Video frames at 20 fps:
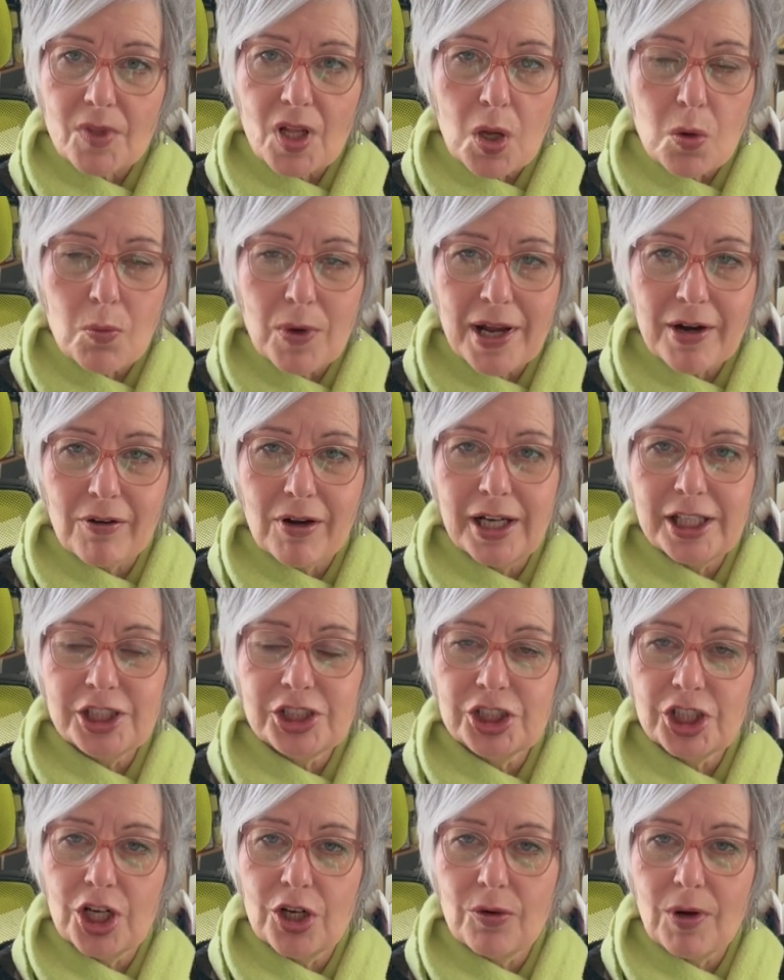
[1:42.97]
where I
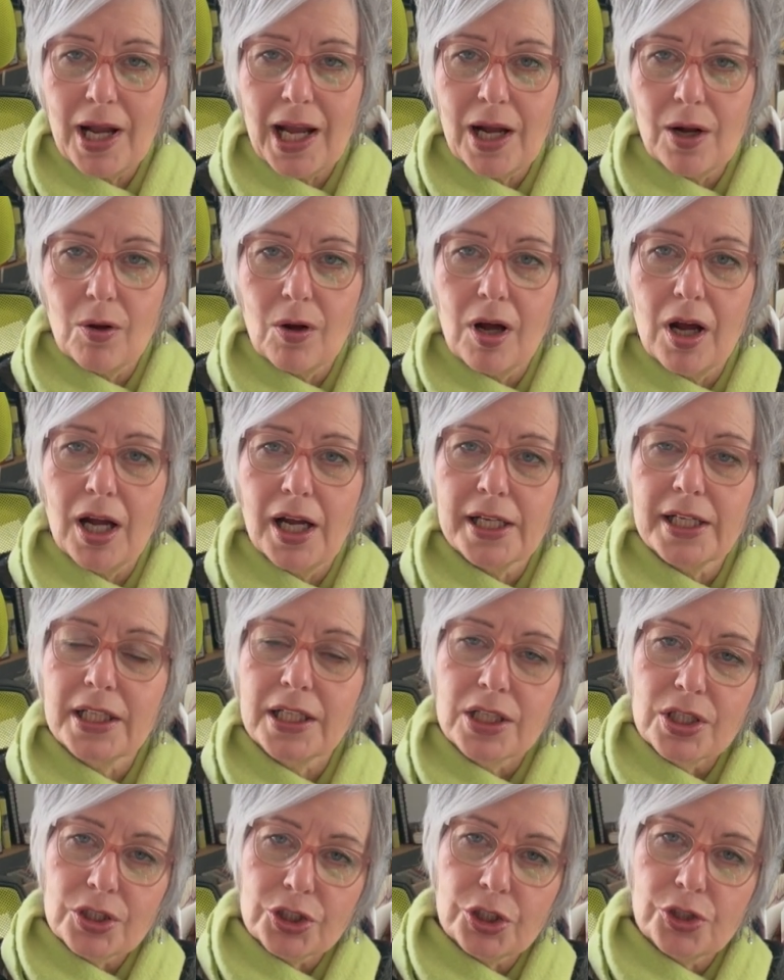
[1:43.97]
show how I
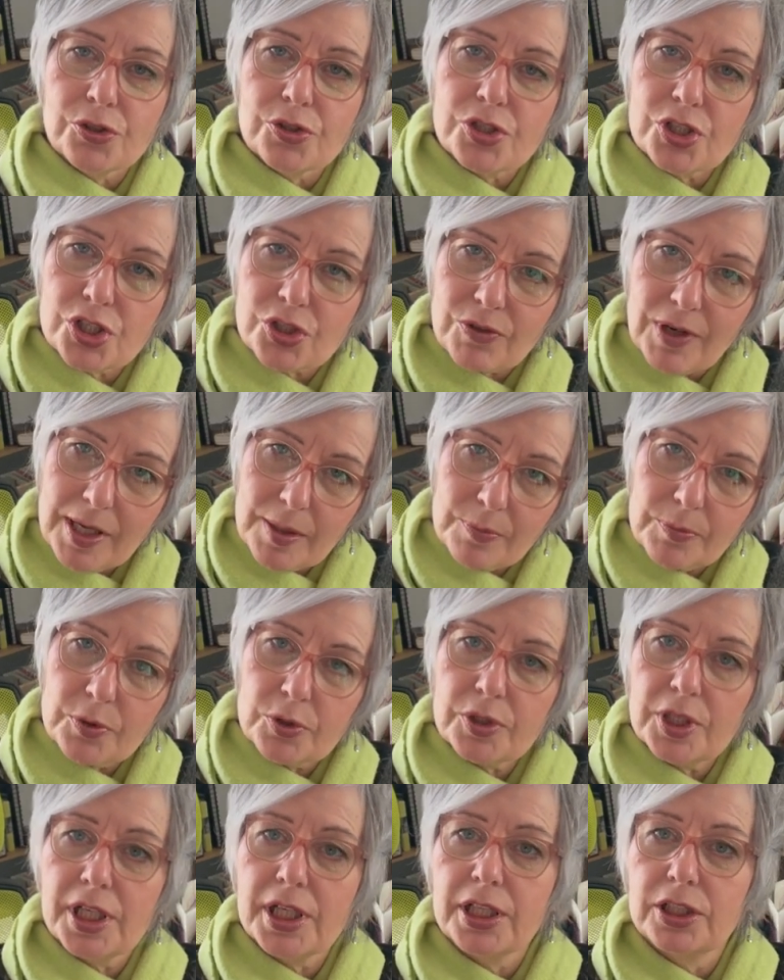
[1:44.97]
use
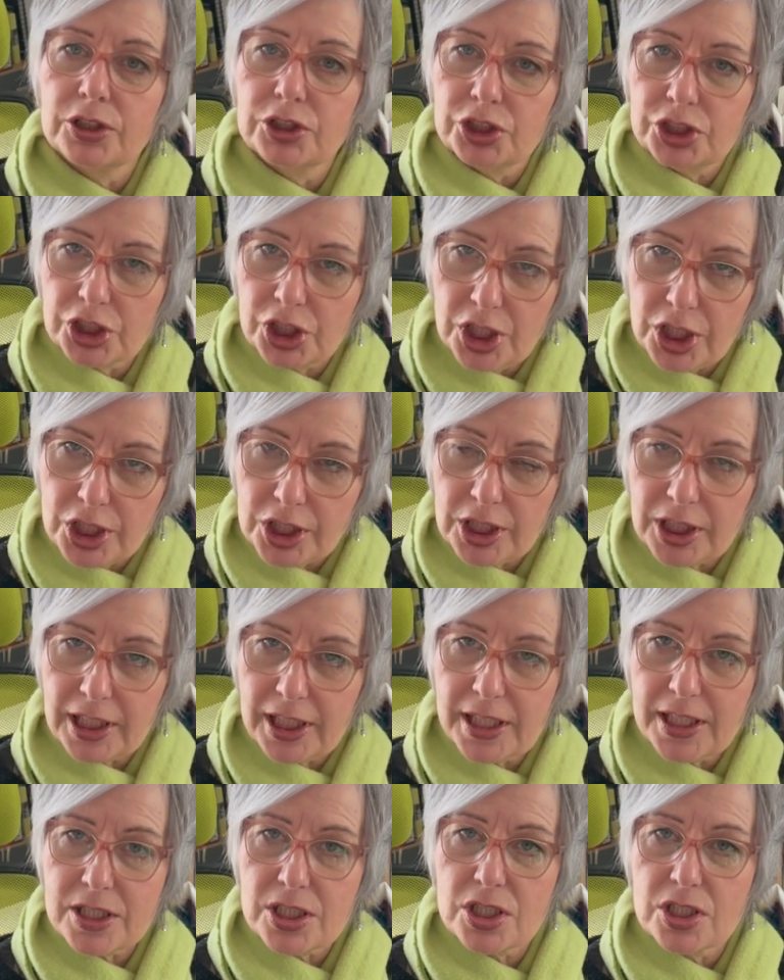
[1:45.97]
scrapbooking and
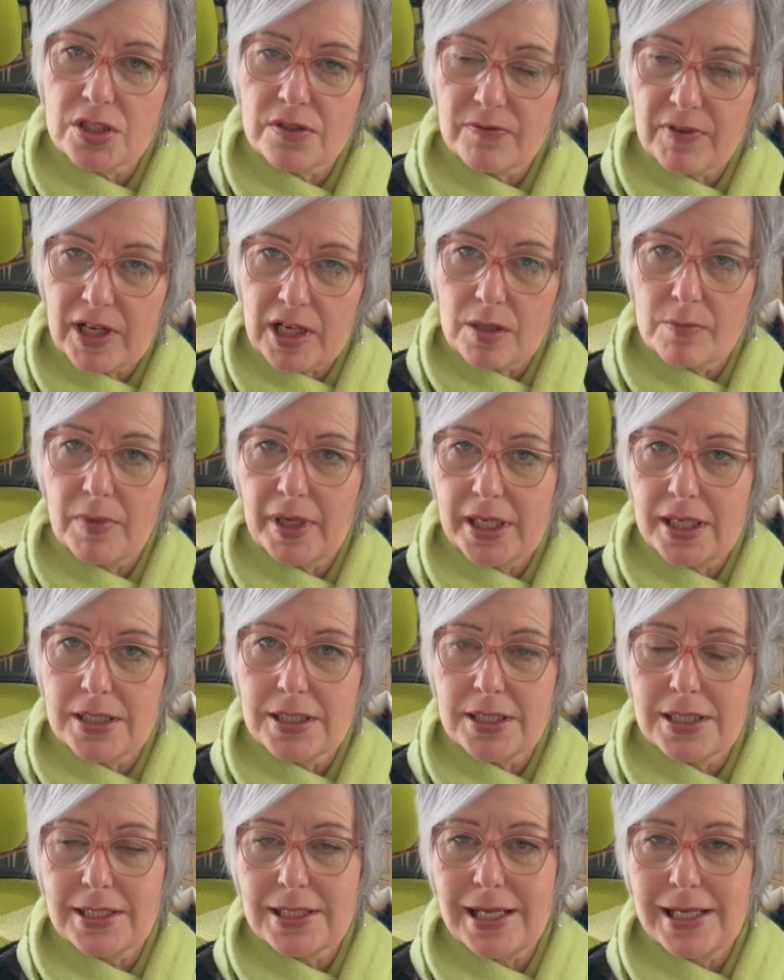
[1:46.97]
journaling to develop my
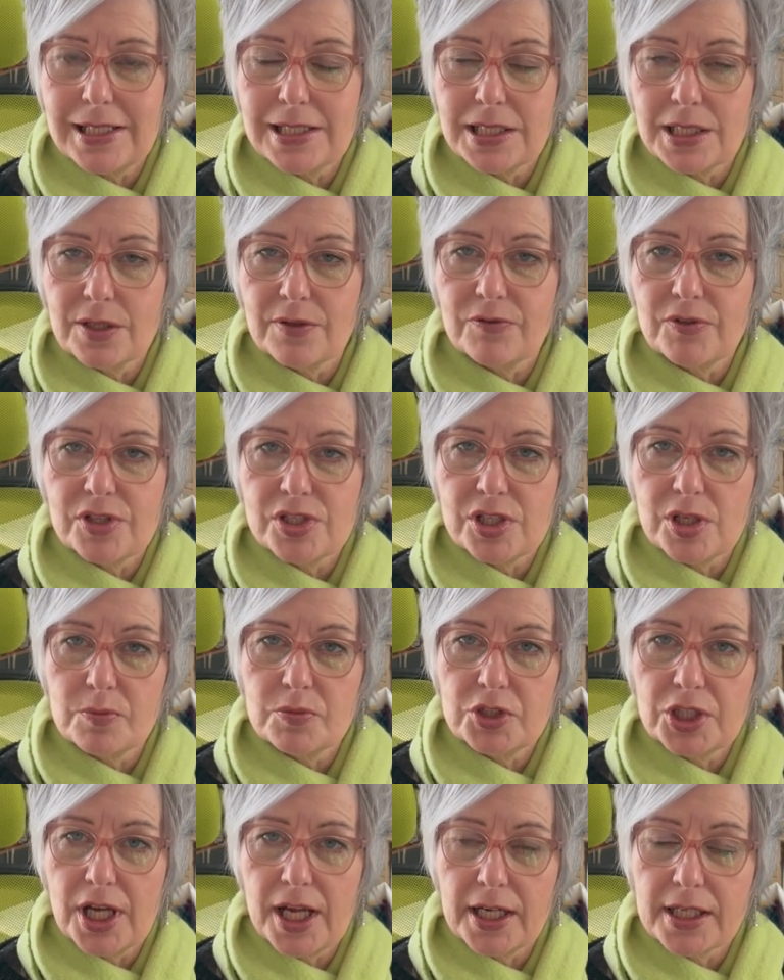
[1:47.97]
understanding of the
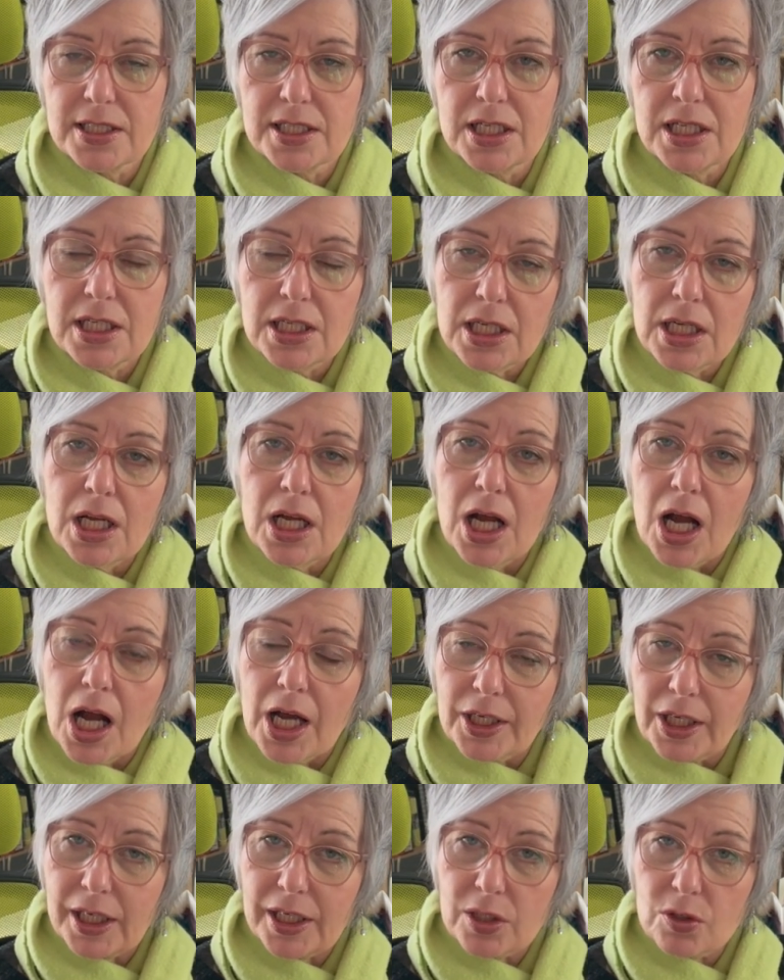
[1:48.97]
subject.
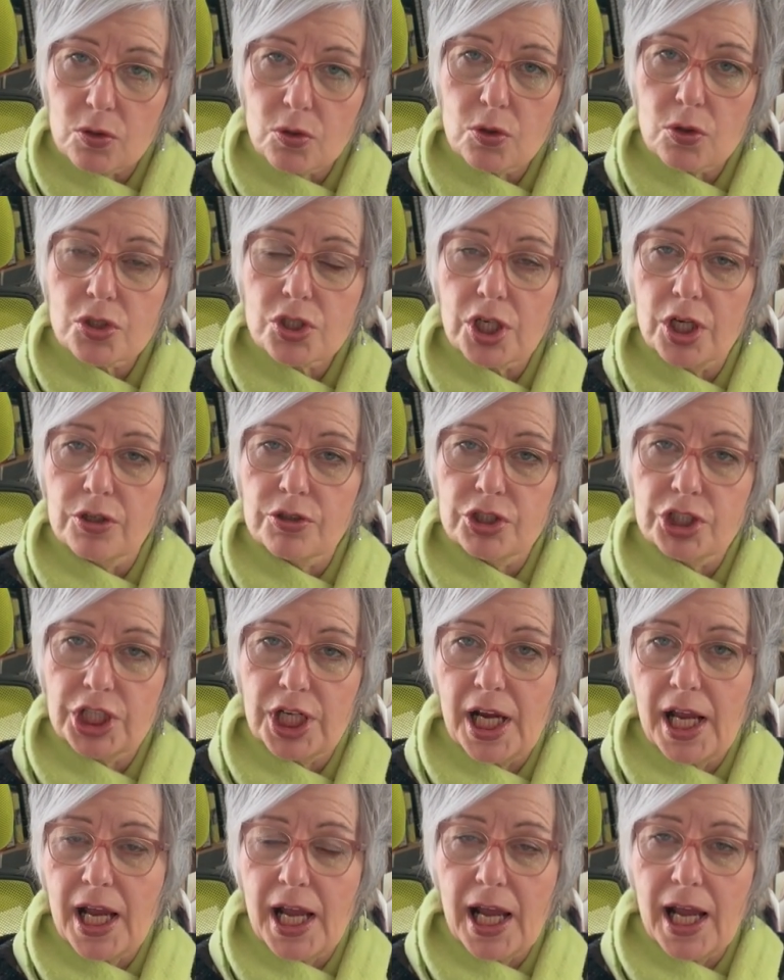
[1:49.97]
And I also
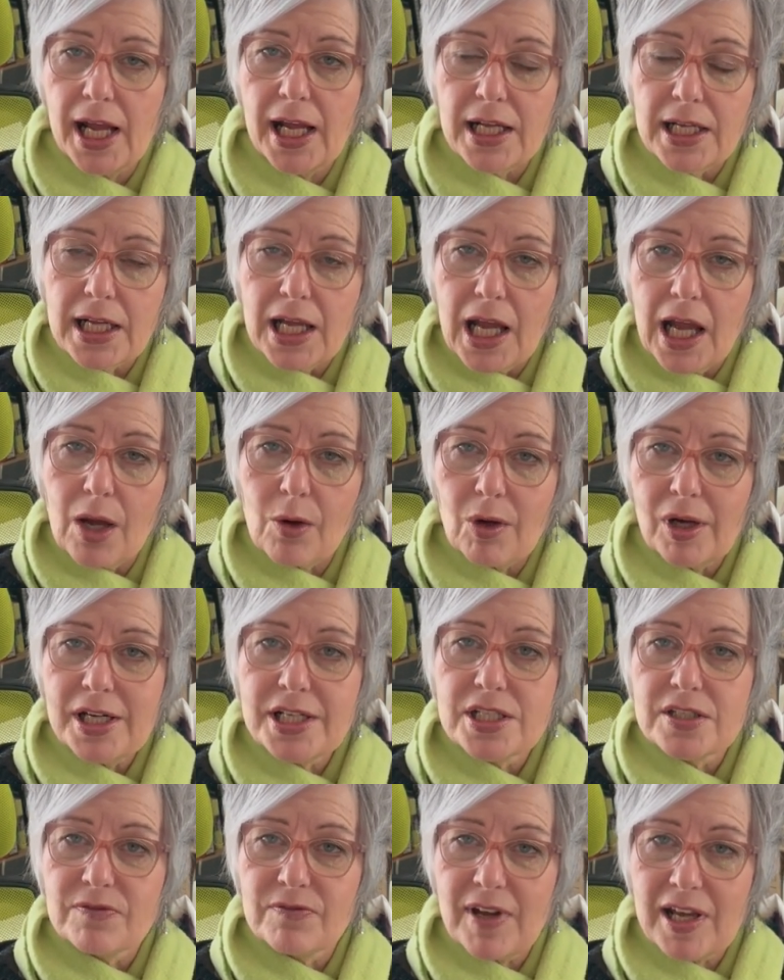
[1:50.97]
share how I
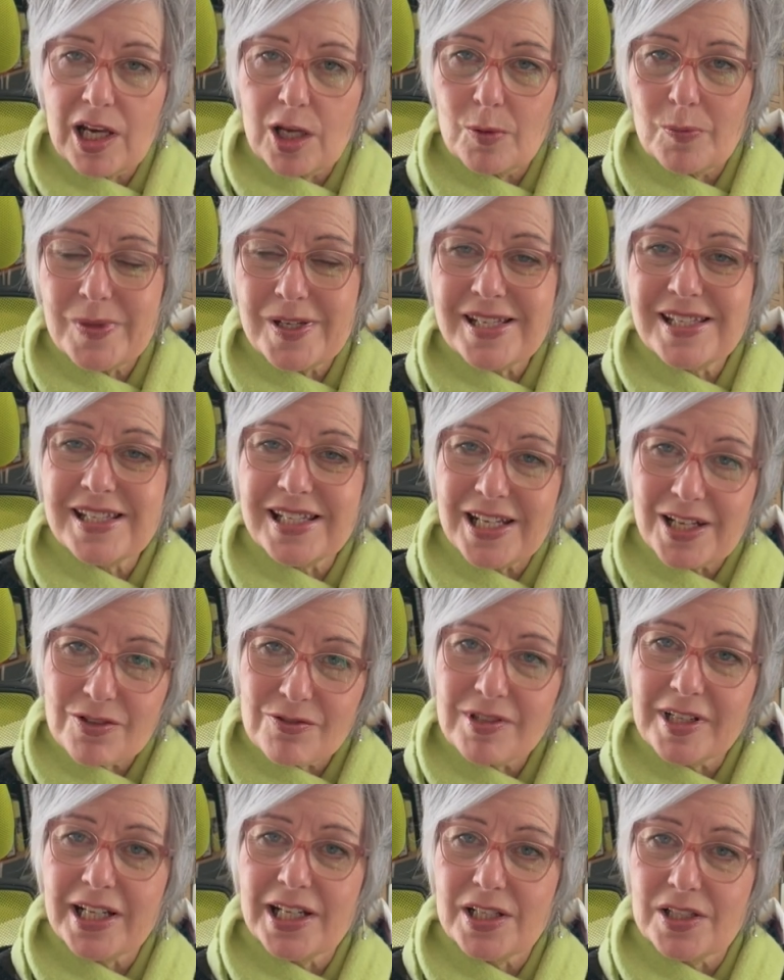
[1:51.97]
develop a
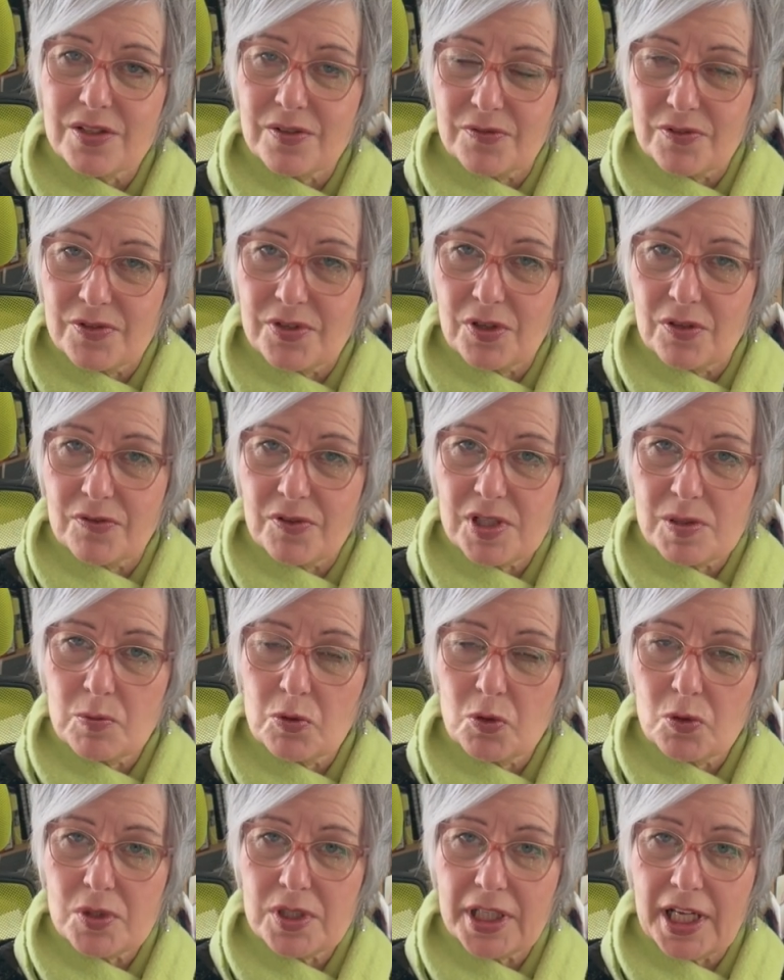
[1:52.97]
series of, of
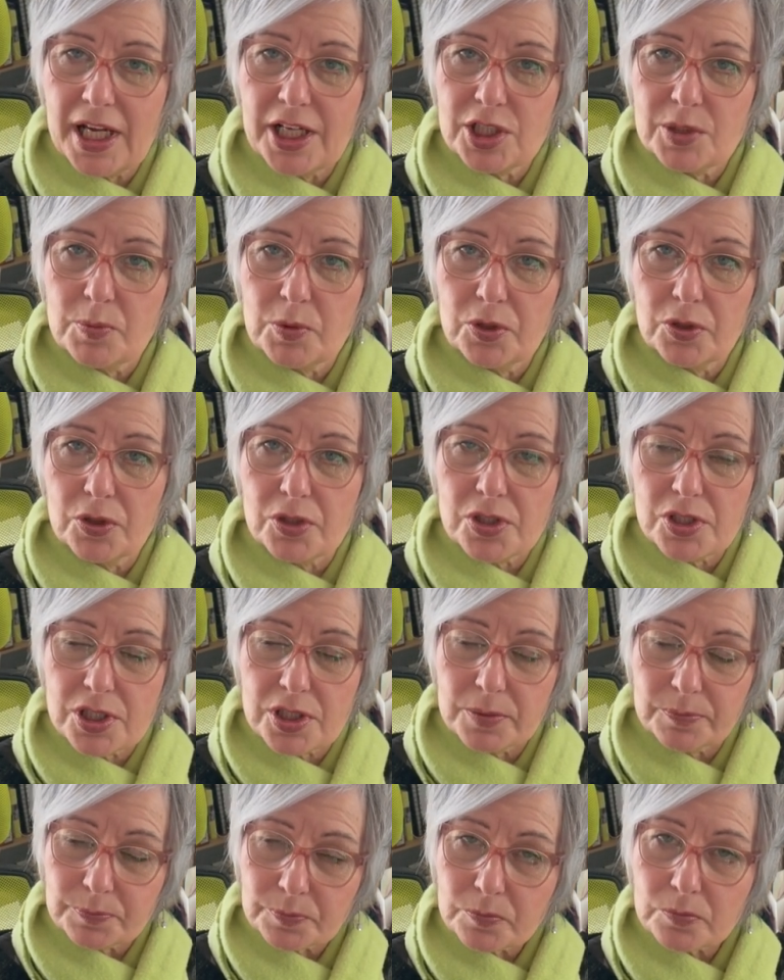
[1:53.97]
small sketchbooks